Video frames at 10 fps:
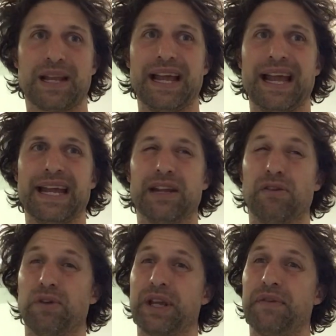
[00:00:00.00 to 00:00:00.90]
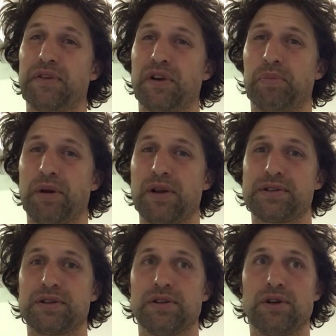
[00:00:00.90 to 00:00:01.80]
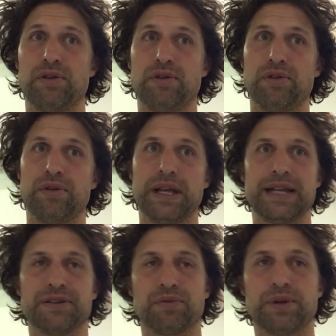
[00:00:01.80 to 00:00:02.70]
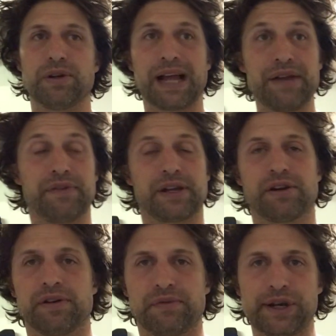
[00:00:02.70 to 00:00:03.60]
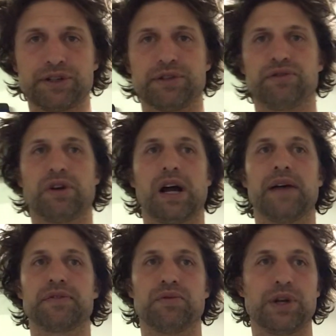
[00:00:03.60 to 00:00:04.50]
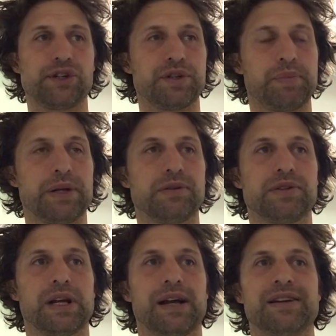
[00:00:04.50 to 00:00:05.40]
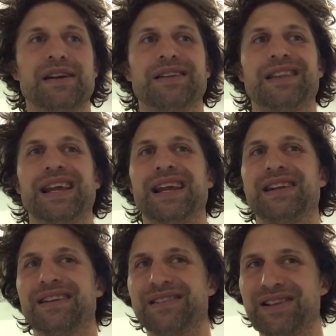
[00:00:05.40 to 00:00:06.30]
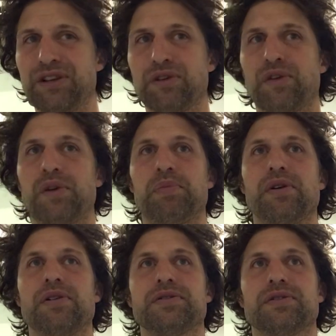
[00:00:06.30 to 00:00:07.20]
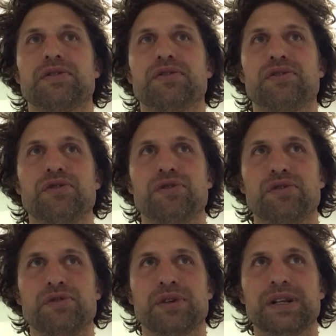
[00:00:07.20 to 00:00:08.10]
And look, if you're a person who is a real advocate of Reschs Draft and Reschs Pilsner, then you're a person who